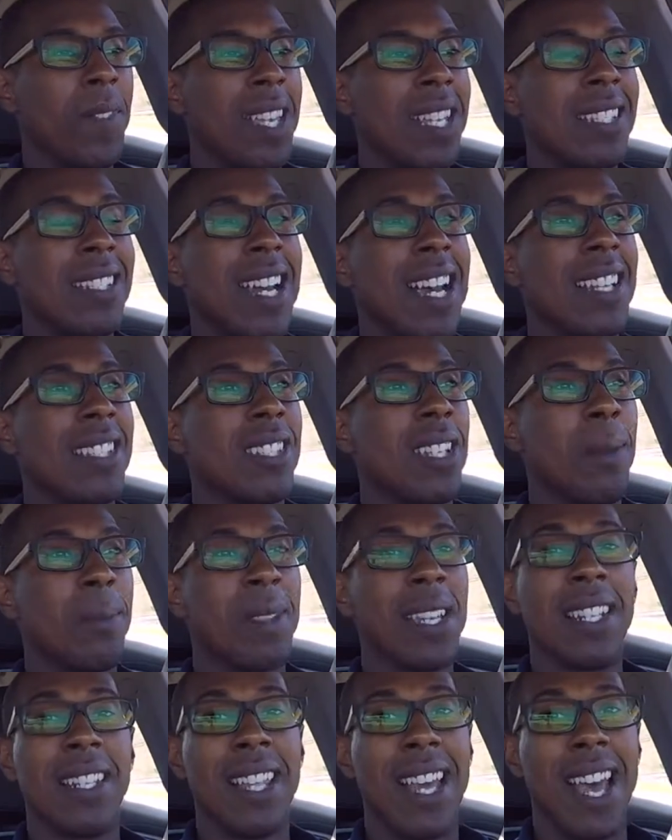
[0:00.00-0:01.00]
It's not
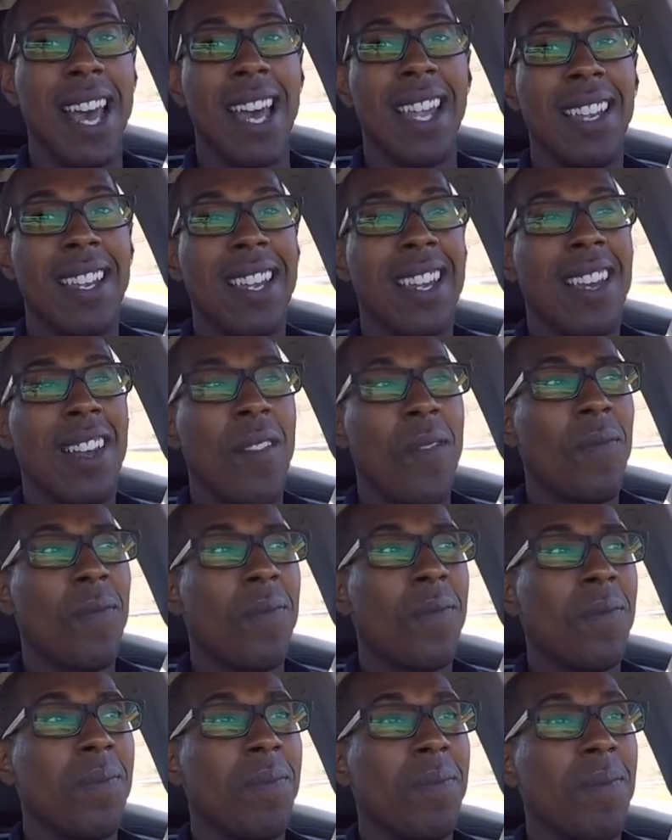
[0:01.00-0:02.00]
something that,
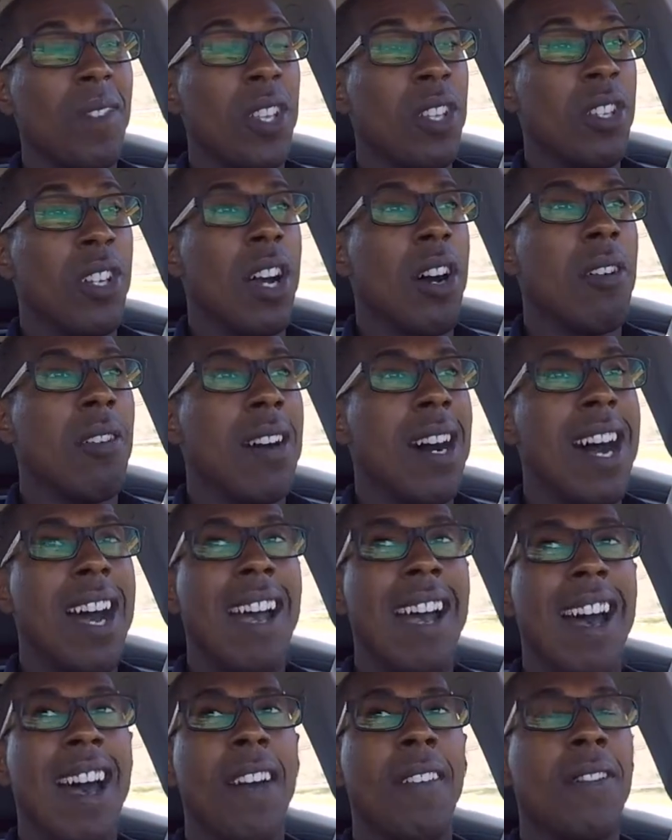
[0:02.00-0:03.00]
you know,
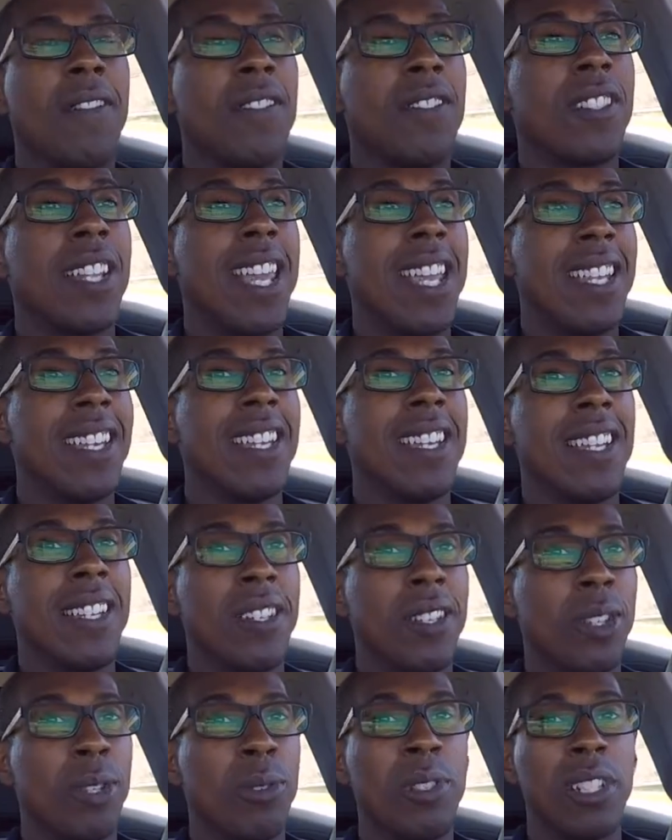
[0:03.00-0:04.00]
I've
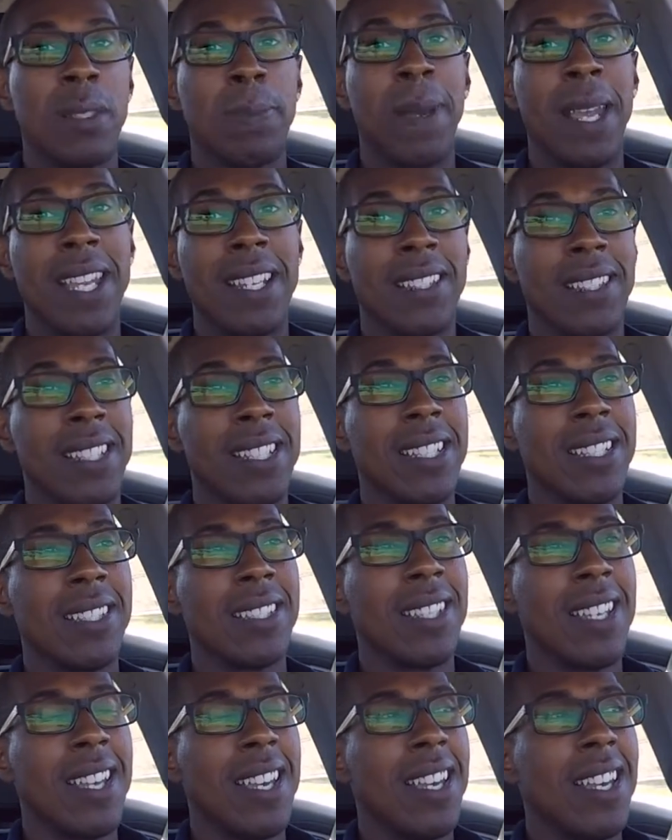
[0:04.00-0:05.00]
taken through its
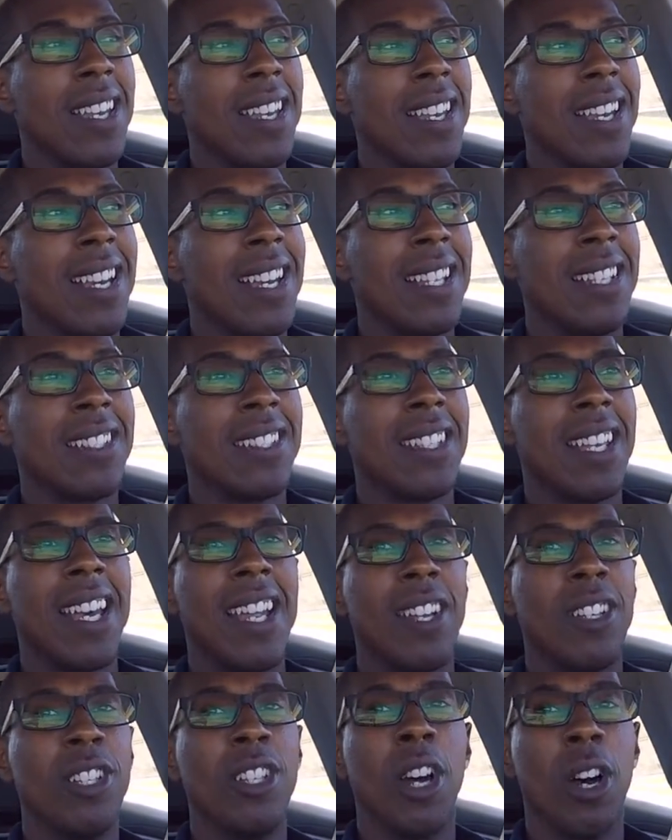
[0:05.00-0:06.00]
paces and
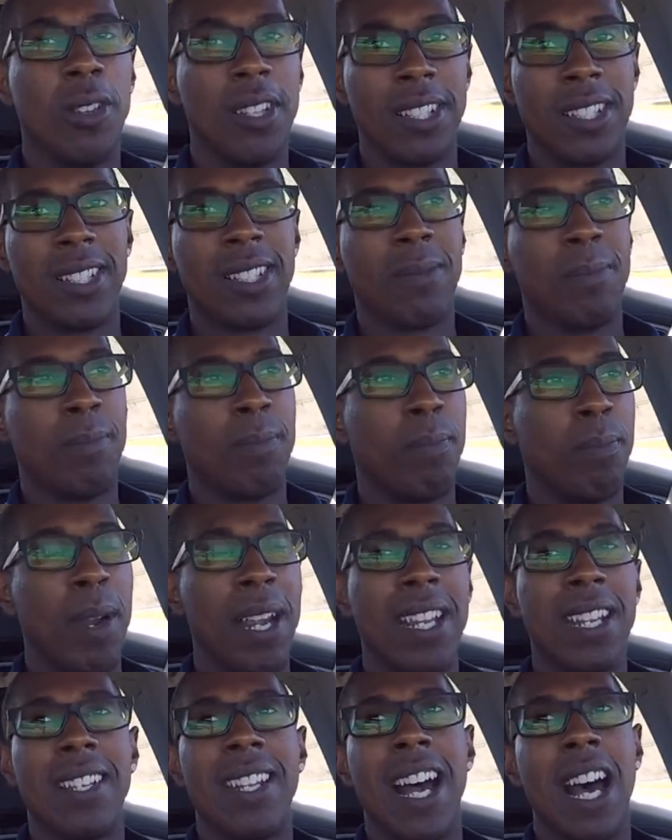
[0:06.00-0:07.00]
said, you know, this is
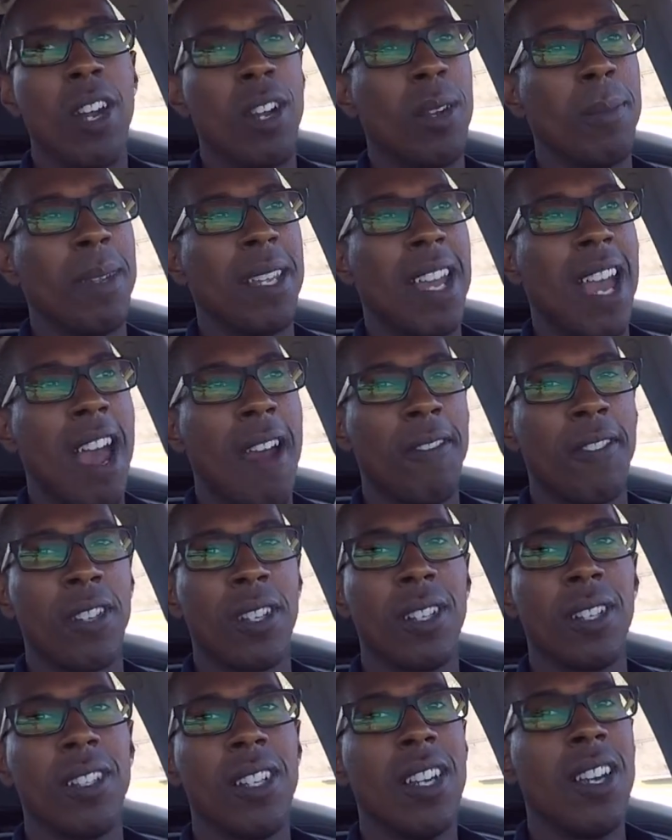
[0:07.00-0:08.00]
breaking down on me
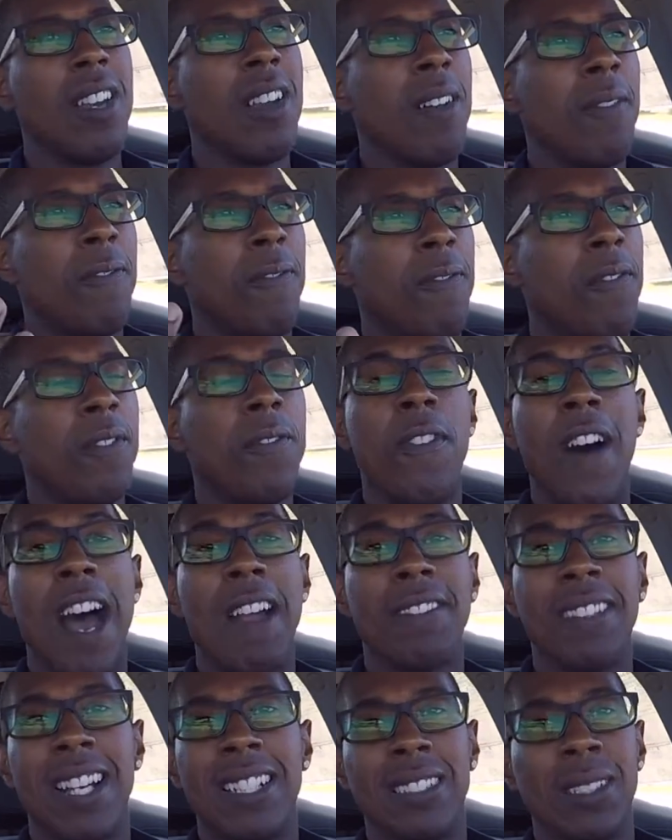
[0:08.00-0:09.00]
after
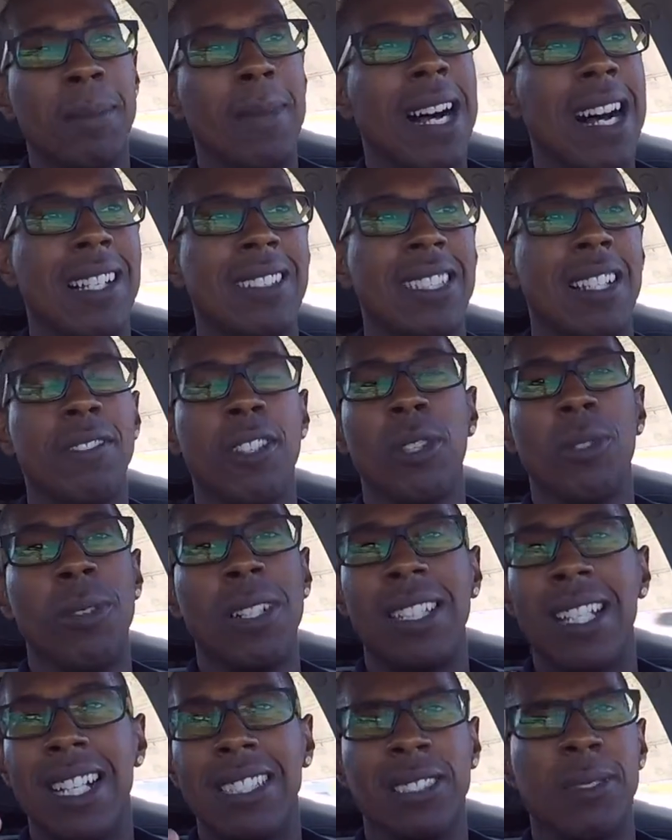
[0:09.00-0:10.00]
5,000 miles, after
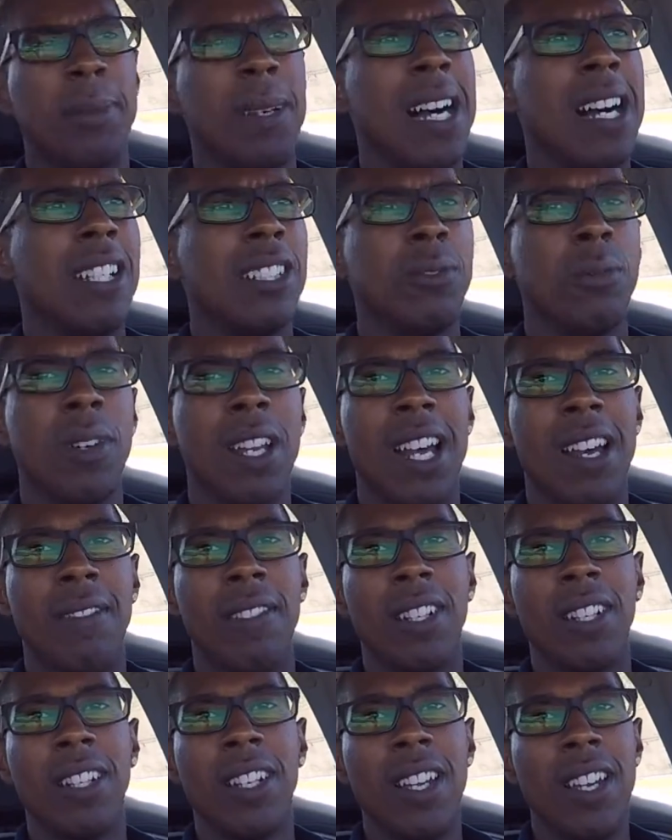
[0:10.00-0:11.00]
3,000 miles,
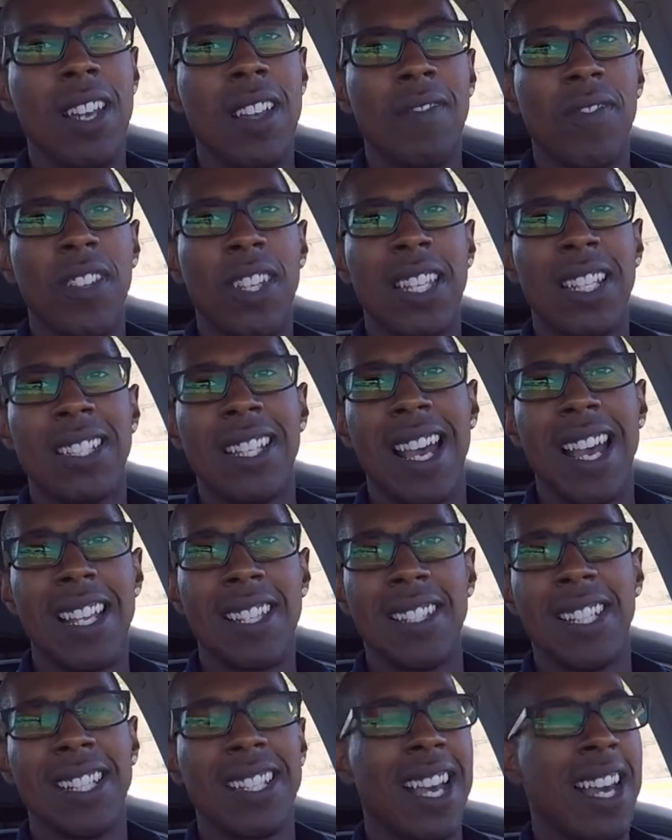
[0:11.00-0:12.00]
whatever. This
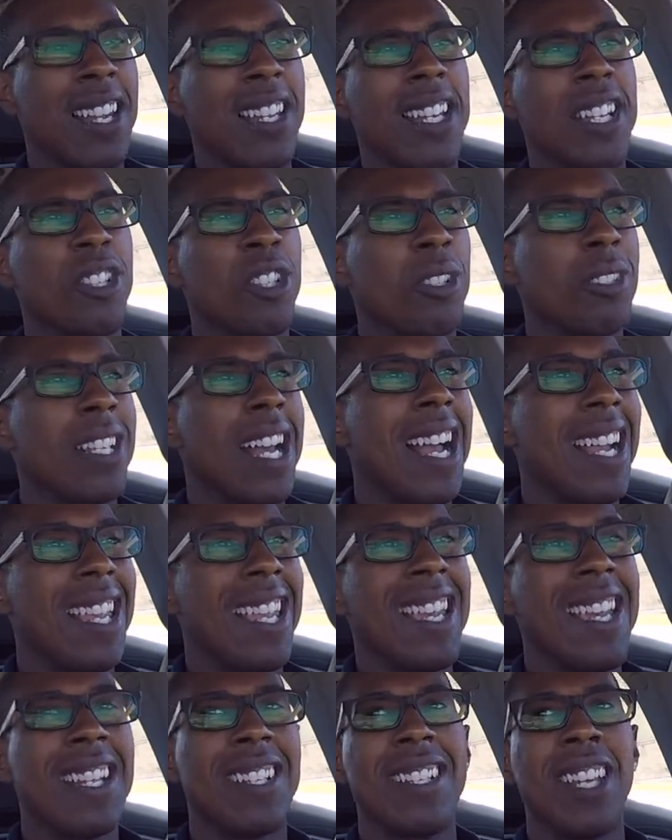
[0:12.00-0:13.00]
has this kind of issues. I
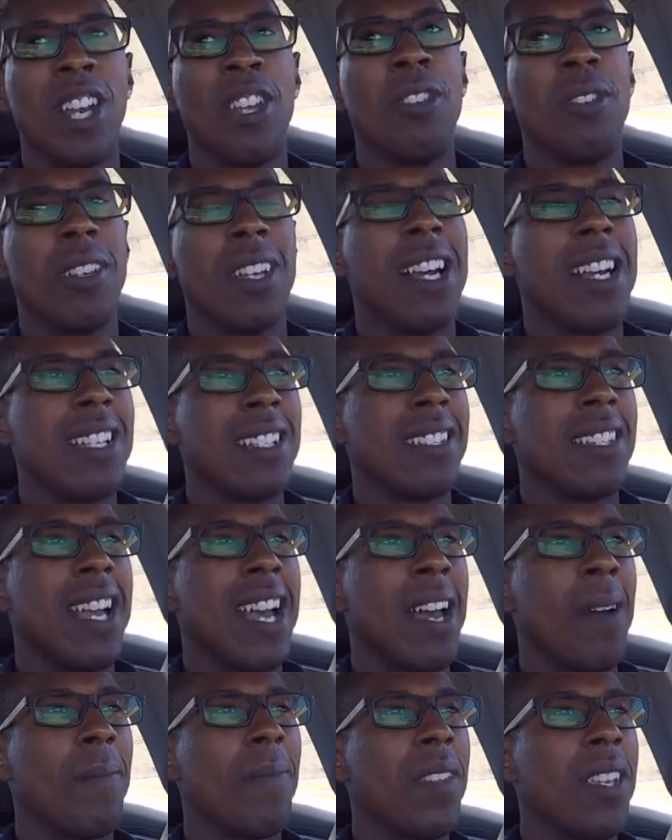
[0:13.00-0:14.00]
can't tell you guys
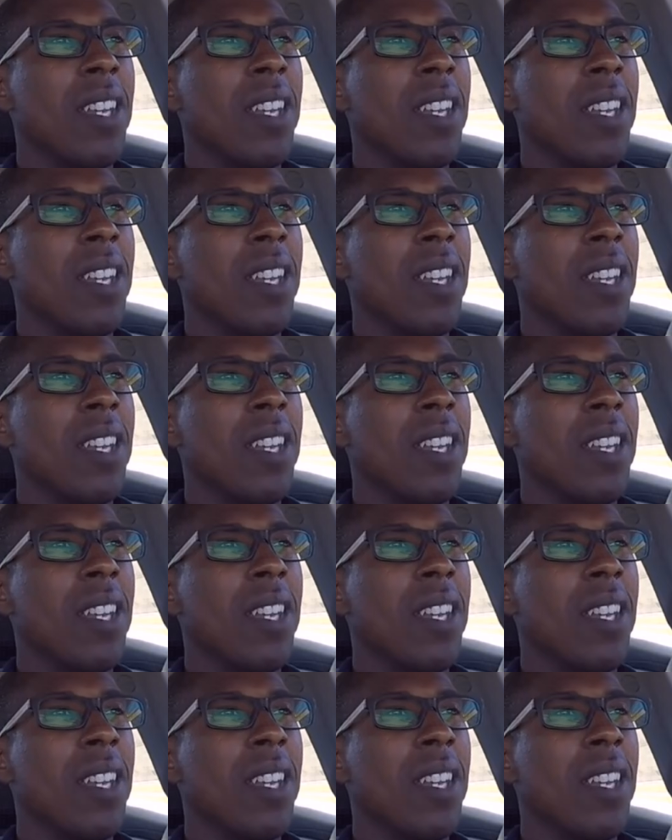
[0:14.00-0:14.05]
that.